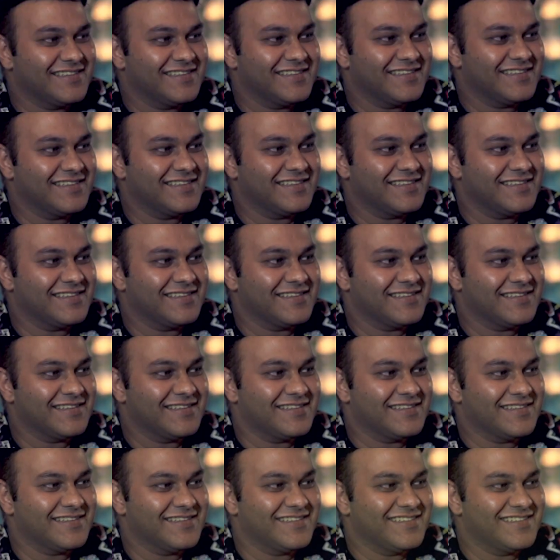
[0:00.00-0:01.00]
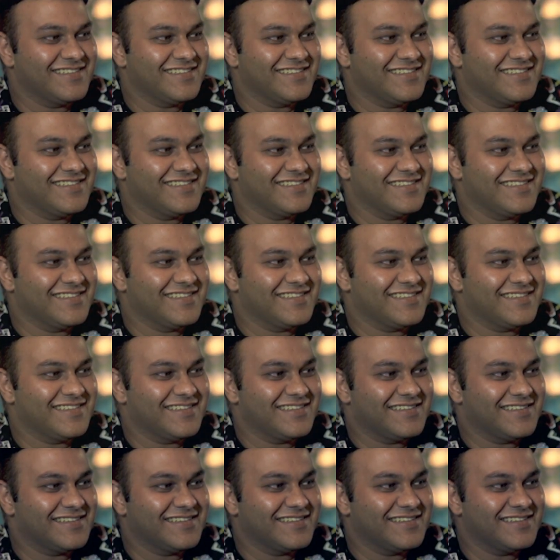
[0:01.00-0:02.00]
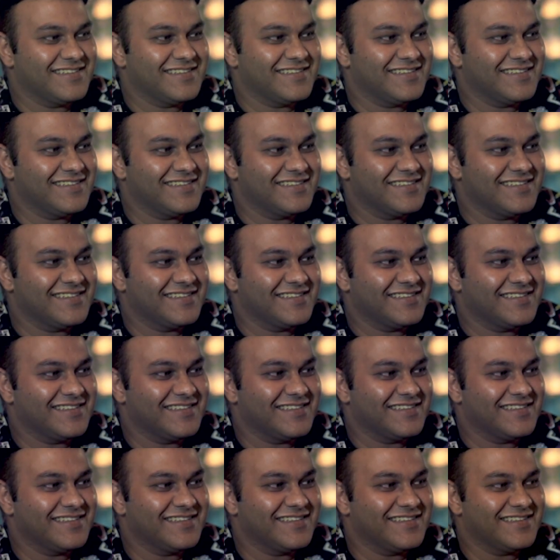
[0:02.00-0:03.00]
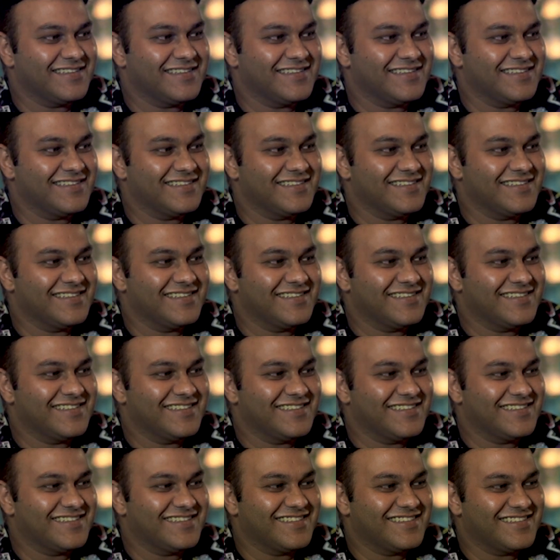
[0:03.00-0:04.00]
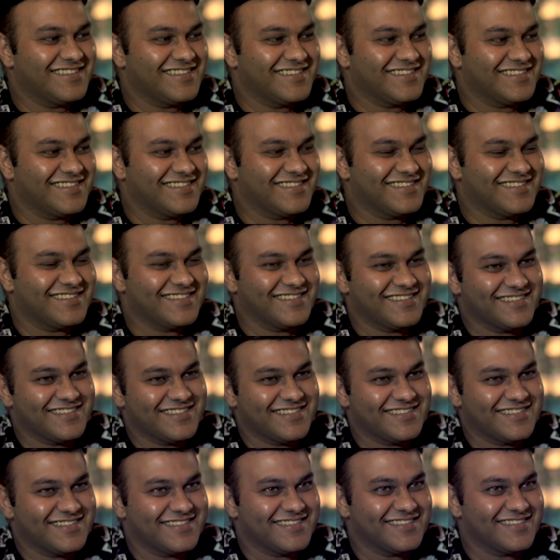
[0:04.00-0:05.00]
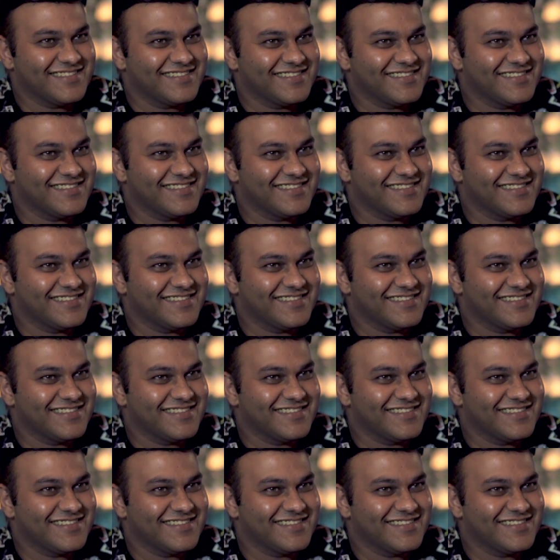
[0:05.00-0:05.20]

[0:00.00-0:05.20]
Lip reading: [no speech]